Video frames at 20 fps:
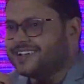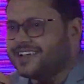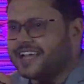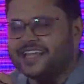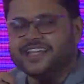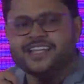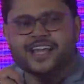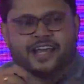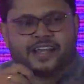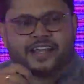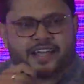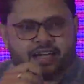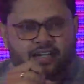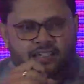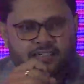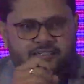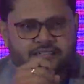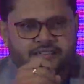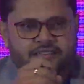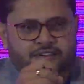Any
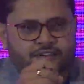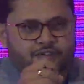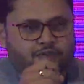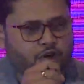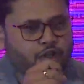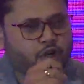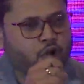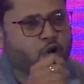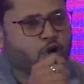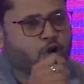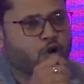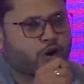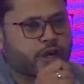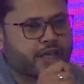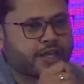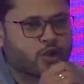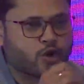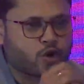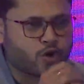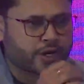idea what low code and
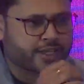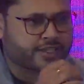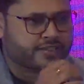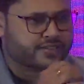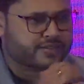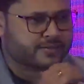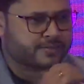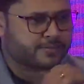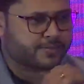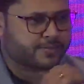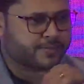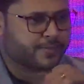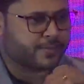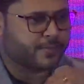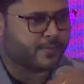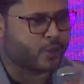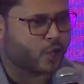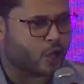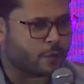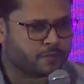no code is?
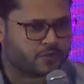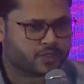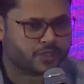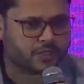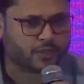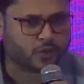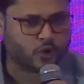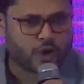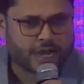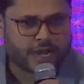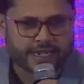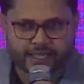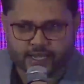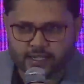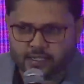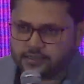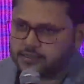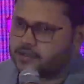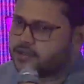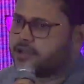No? No
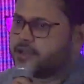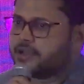idea?